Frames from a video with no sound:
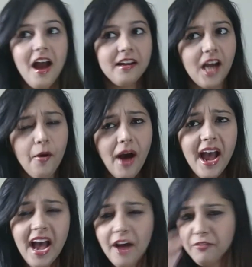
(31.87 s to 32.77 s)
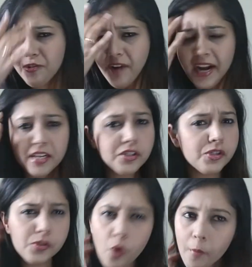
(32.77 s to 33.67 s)
Now I have tried
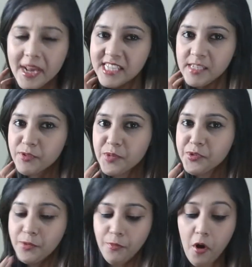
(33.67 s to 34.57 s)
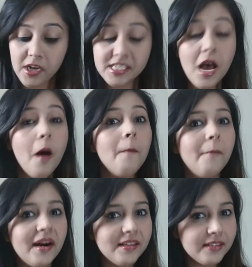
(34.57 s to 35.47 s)
so many subscription box,
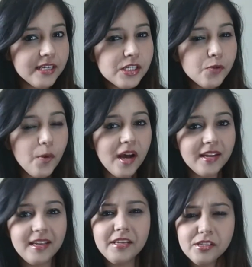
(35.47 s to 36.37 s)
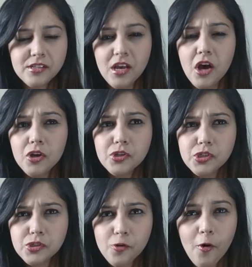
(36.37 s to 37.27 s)
but this one is
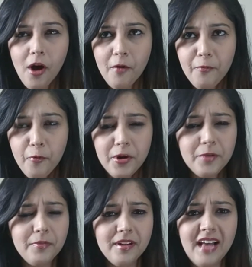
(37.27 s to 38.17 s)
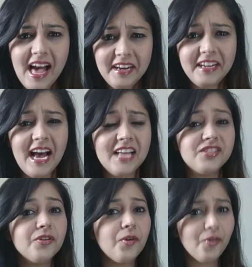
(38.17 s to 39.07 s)
so affordable and it
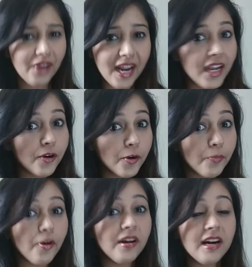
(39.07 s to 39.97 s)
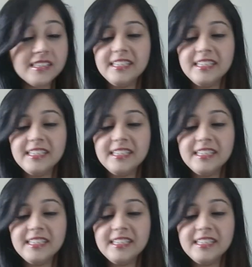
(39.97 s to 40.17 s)
has really good products.